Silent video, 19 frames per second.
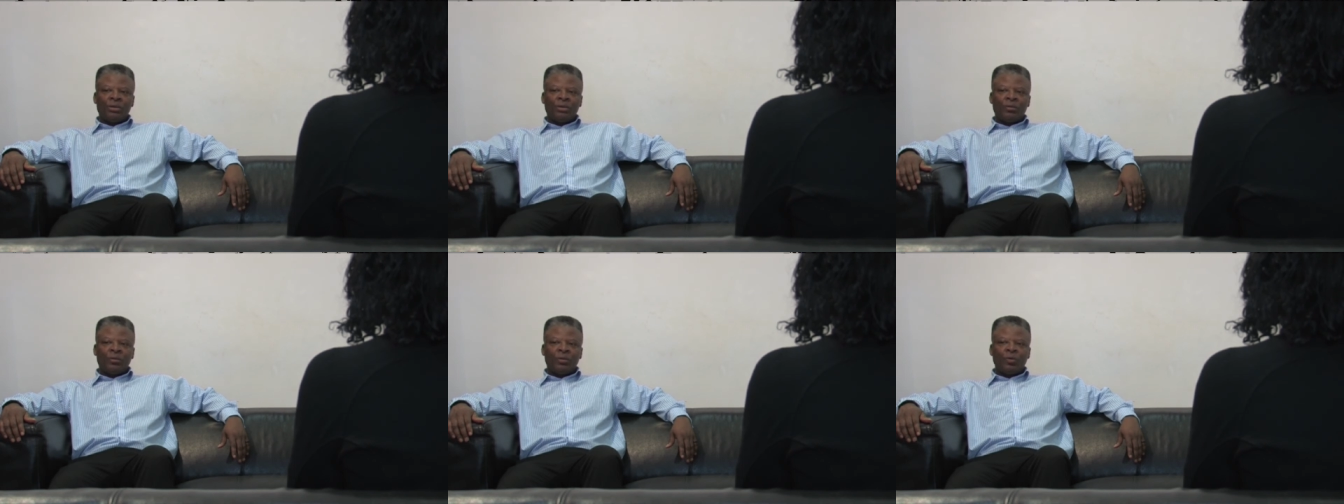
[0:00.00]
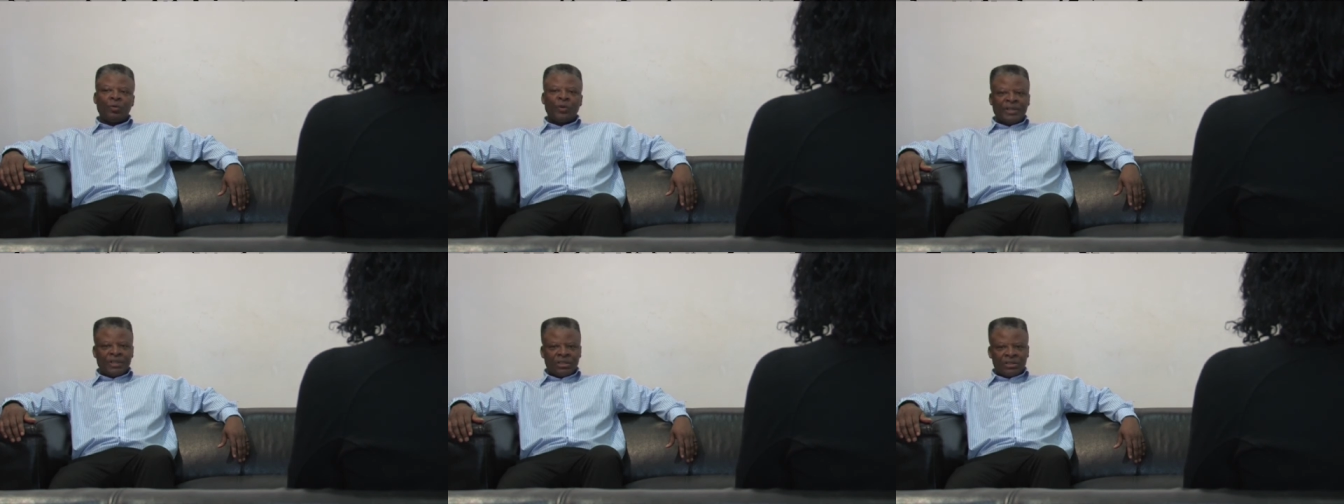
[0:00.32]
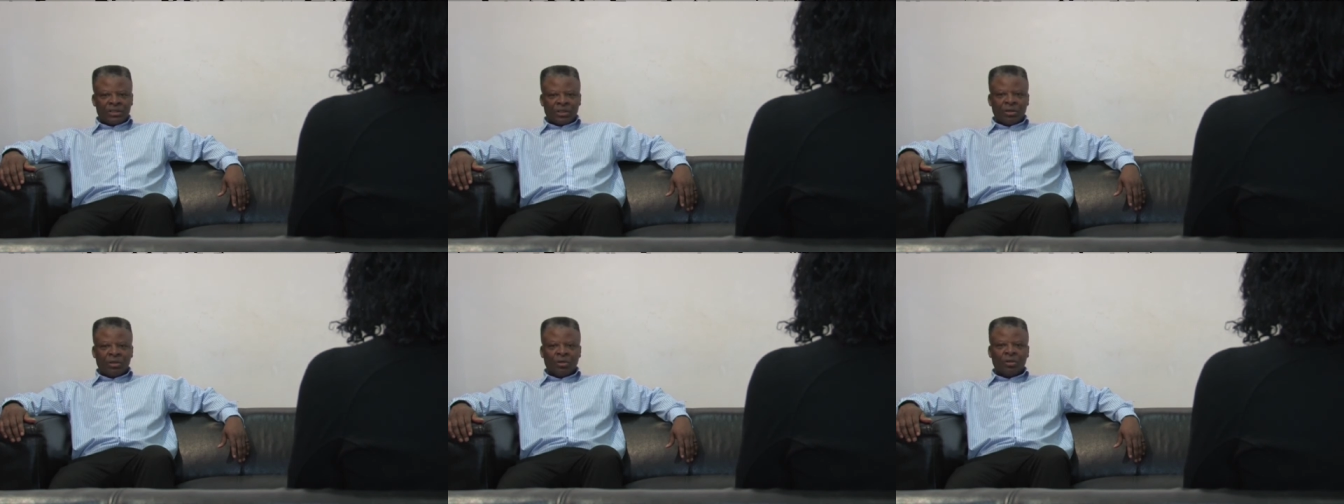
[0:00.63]
were ready
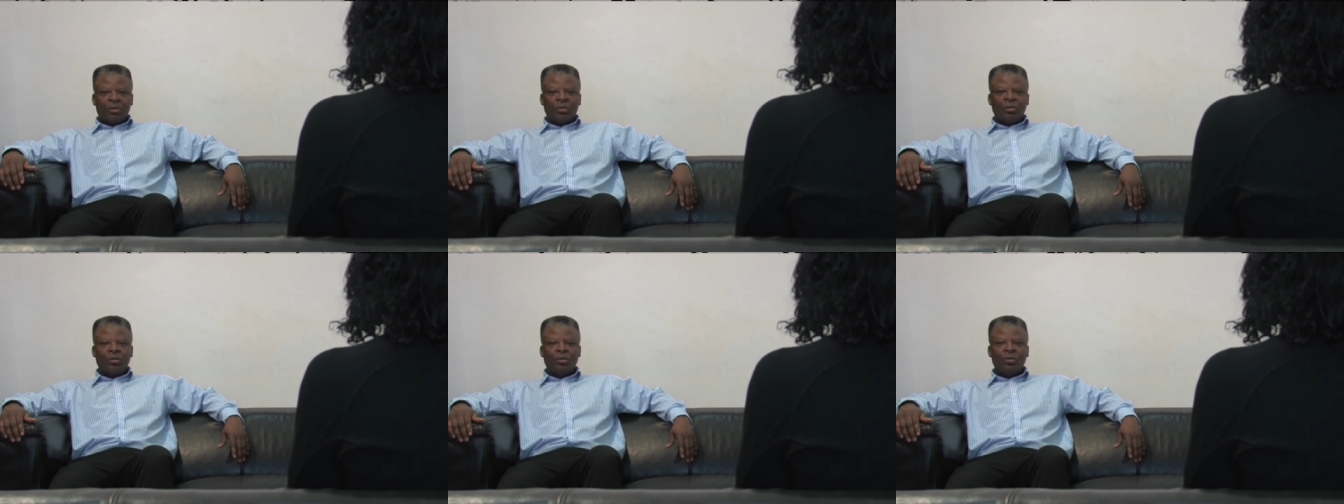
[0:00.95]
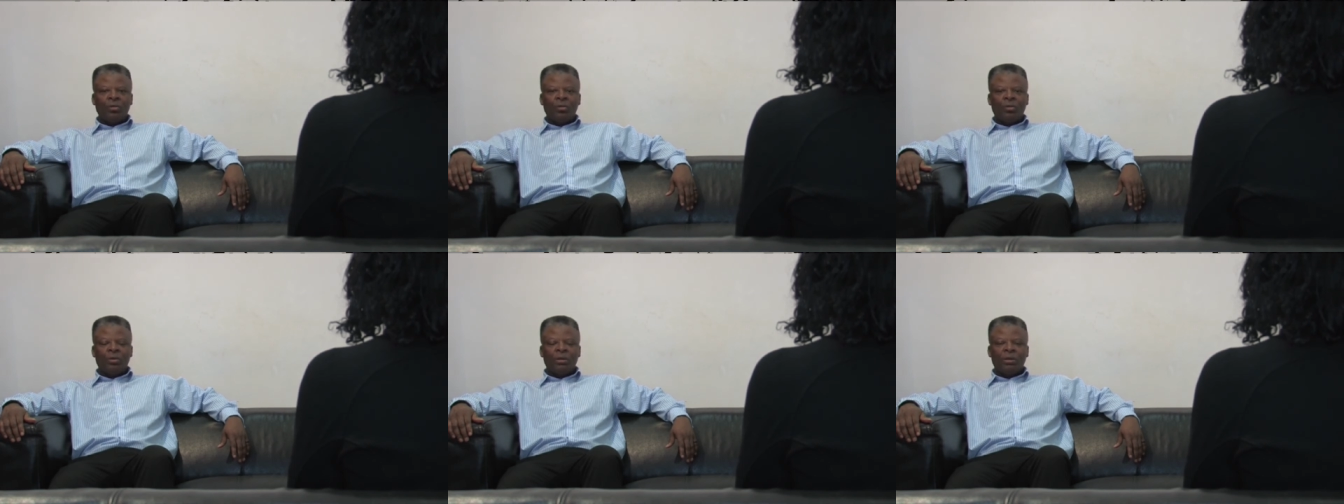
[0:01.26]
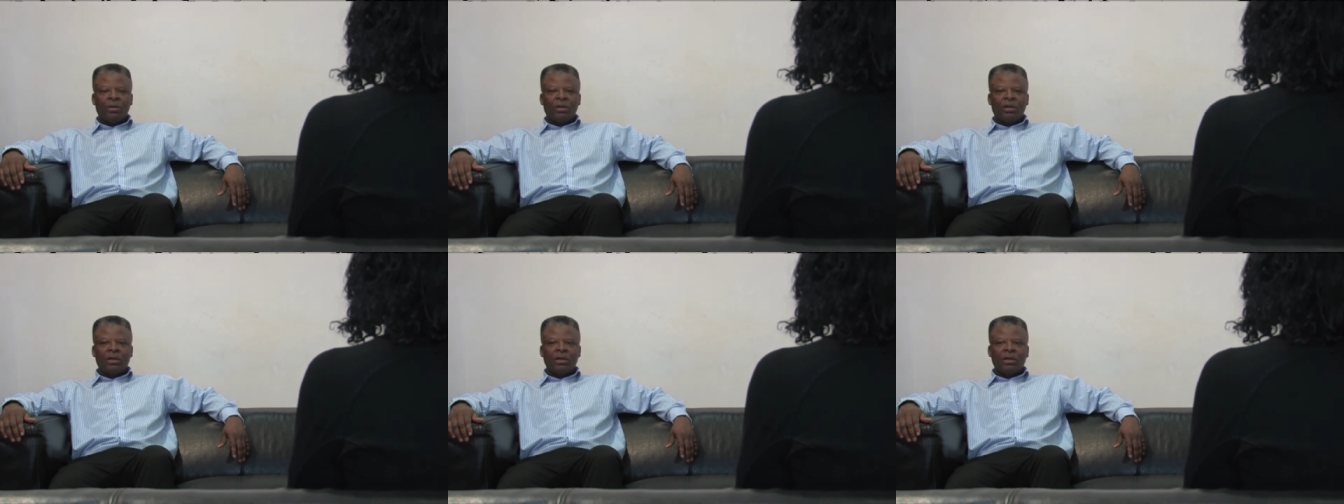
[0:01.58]
to go, who
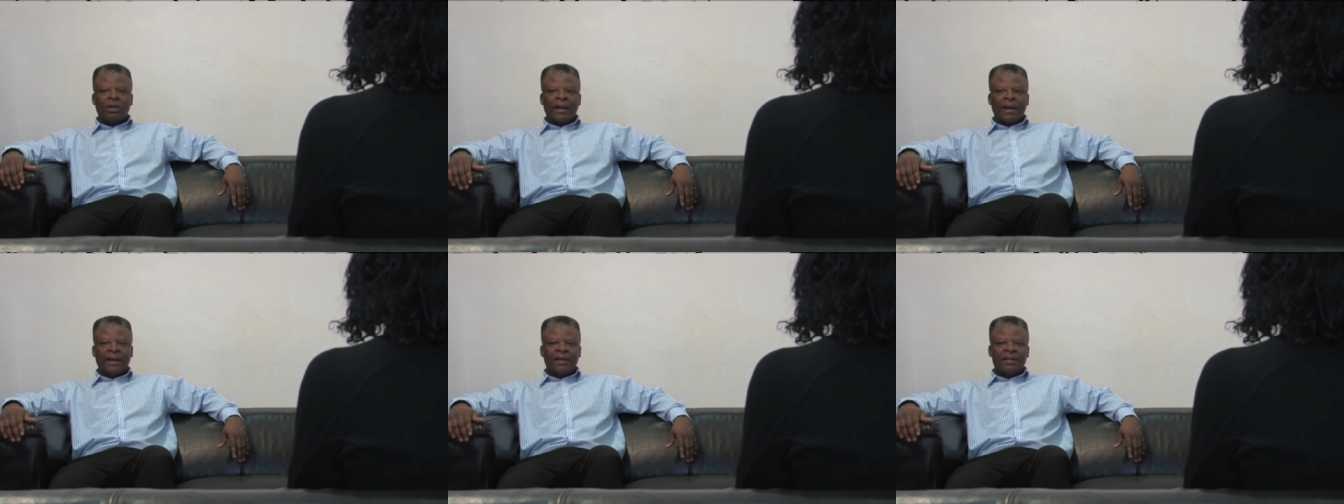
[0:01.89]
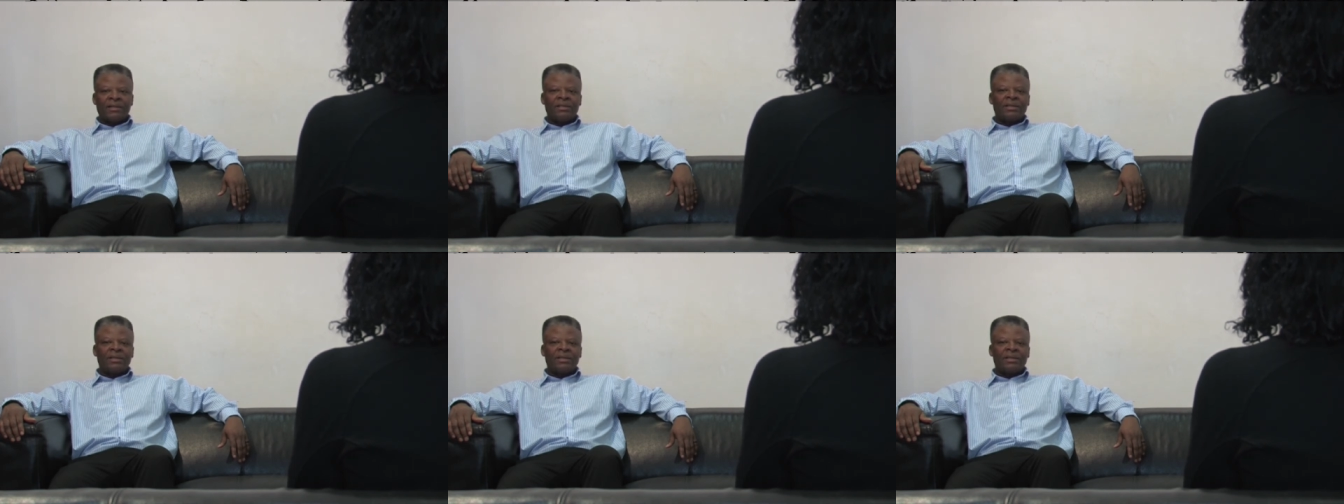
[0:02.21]
were at a